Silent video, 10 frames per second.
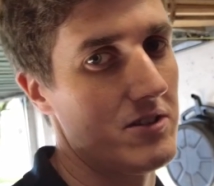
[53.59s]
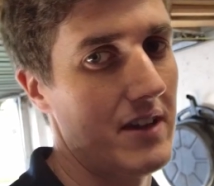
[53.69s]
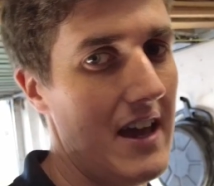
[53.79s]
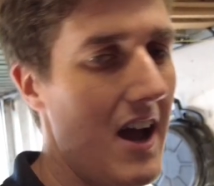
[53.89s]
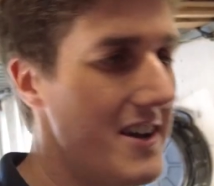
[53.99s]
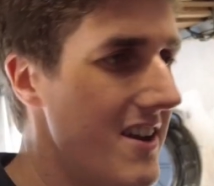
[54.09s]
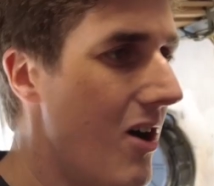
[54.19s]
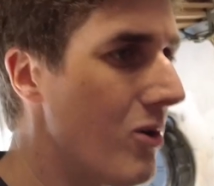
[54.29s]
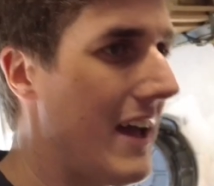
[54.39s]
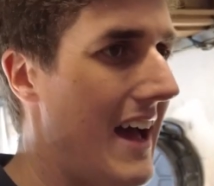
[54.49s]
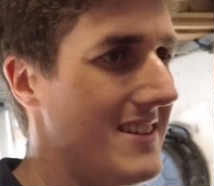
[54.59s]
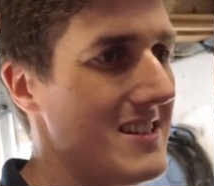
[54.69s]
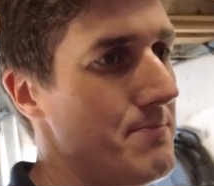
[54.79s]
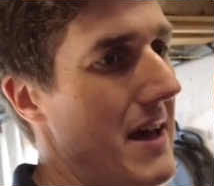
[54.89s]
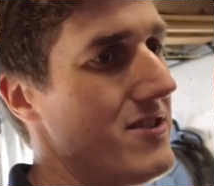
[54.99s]
Okay, I know gas
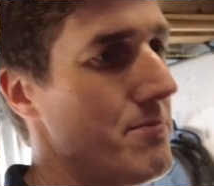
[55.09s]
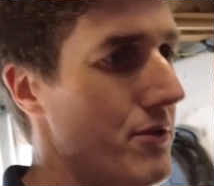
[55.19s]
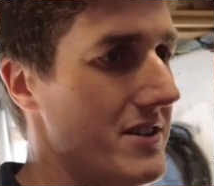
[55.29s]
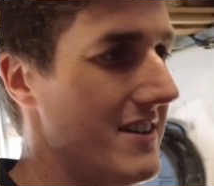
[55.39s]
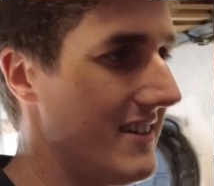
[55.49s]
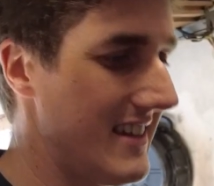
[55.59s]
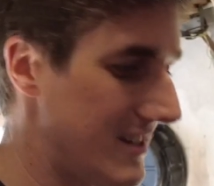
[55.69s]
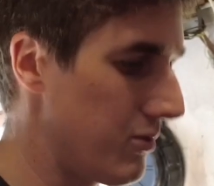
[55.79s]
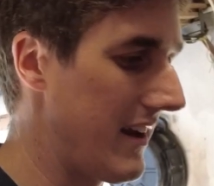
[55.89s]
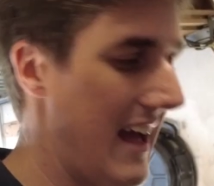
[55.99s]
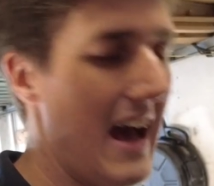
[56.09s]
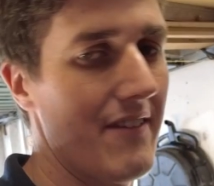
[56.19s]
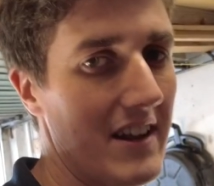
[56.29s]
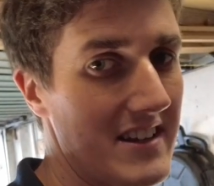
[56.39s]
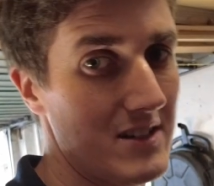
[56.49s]
is better, but this is what I have
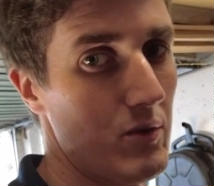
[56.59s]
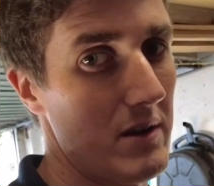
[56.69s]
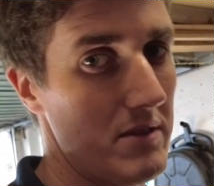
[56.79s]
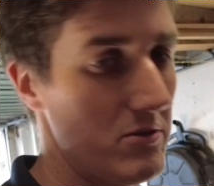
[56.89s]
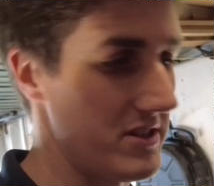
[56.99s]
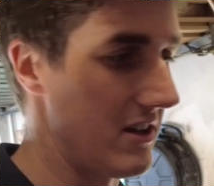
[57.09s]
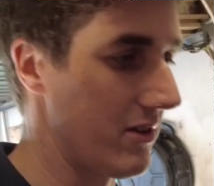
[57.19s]
and this is what I'm using.